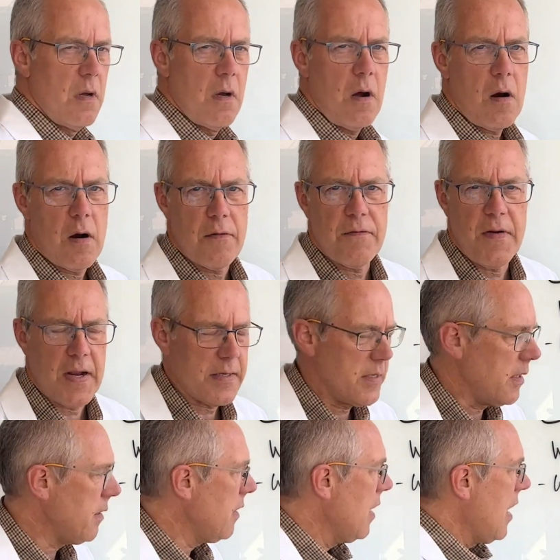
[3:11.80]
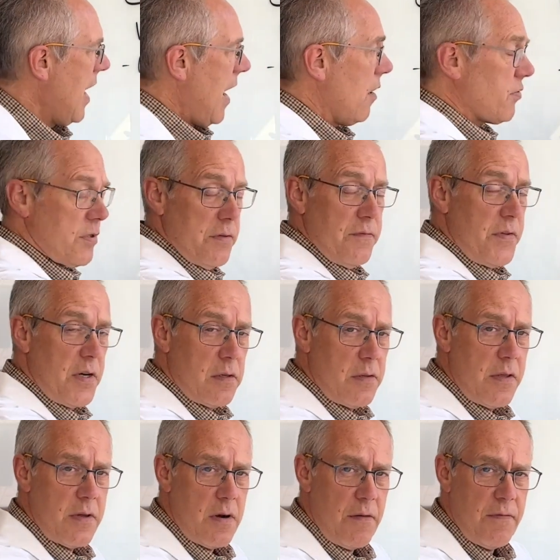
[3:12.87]
are affected, how severely
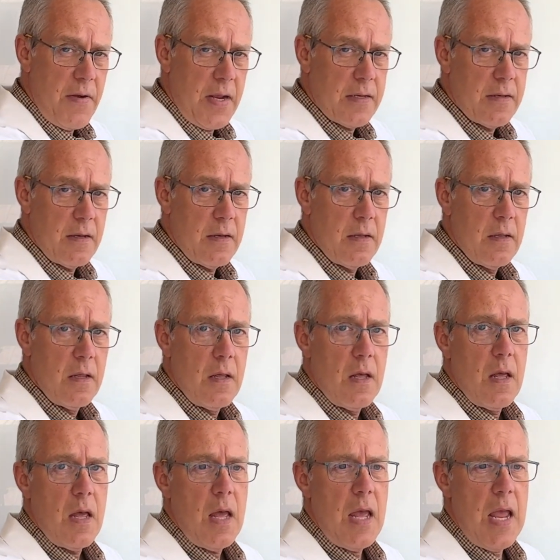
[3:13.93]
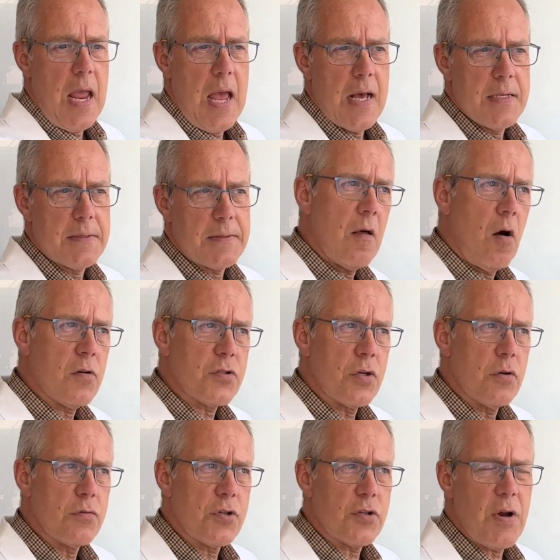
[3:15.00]
they're affected, and
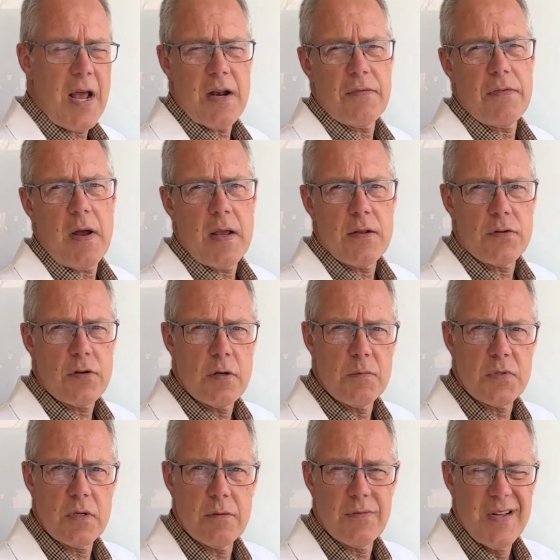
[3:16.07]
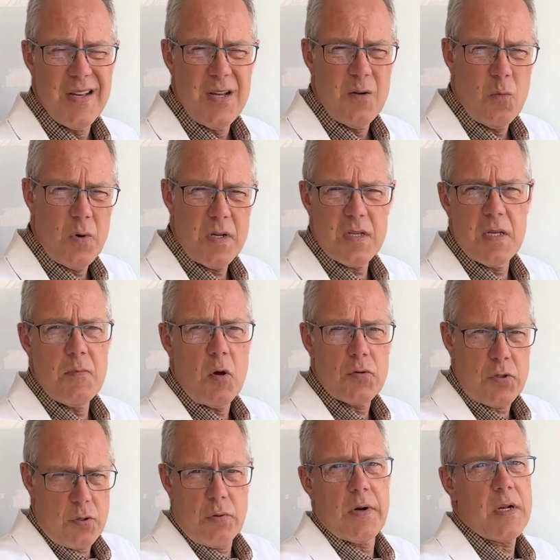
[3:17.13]
also stratify in terms of what is the
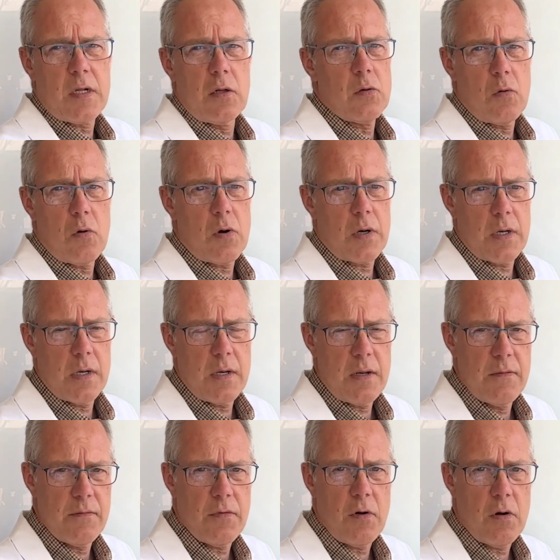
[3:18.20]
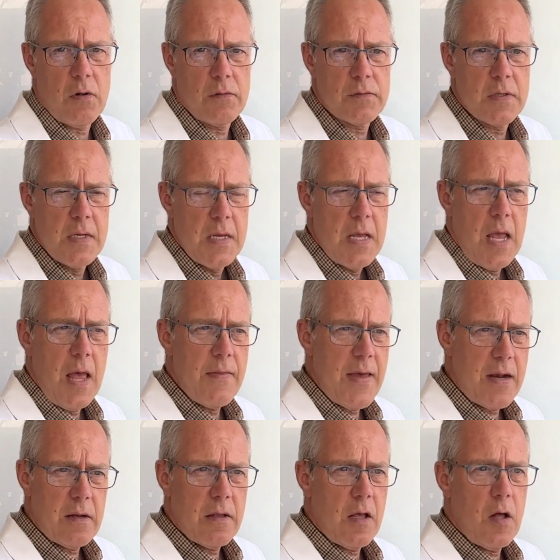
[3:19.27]
most critical organ involved, and
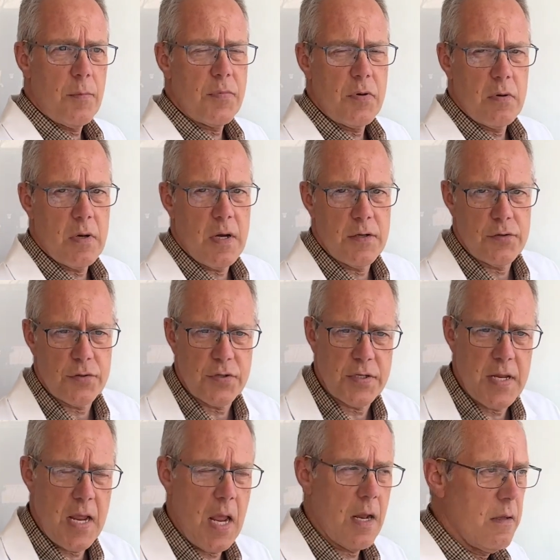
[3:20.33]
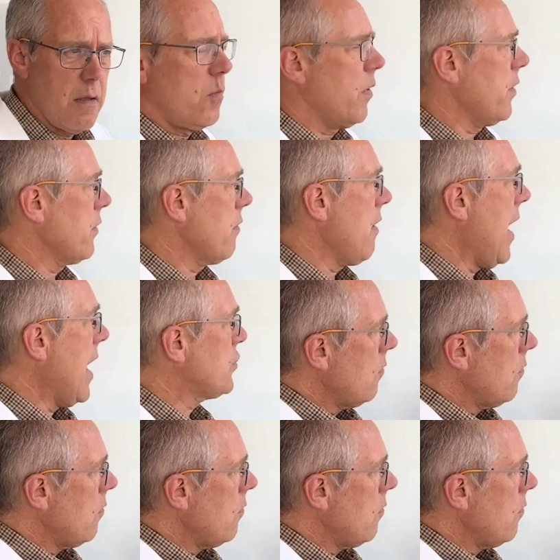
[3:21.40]
that'll help you to understand where you're at.